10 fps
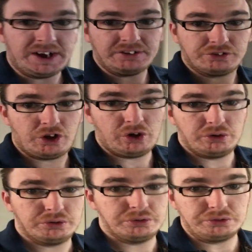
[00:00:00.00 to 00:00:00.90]
I have
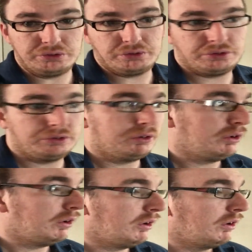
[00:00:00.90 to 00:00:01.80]
colds,
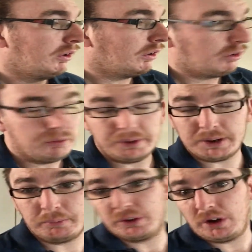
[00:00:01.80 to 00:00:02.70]
when
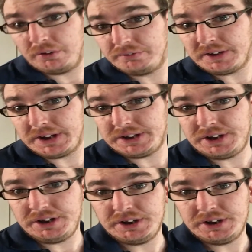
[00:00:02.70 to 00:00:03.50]
I'm coughing,